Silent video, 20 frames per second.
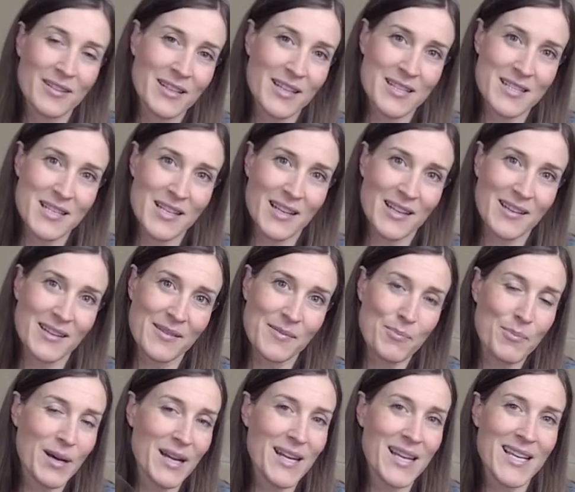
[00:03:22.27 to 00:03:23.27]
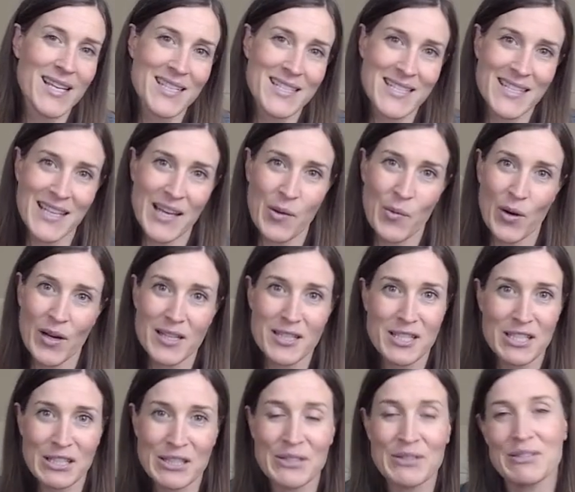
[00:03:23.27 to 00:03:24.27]
kissing buddy to get one
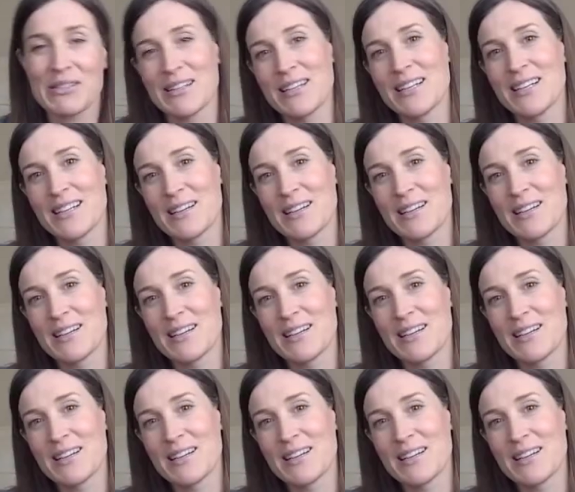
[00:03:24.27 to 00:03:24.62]
too,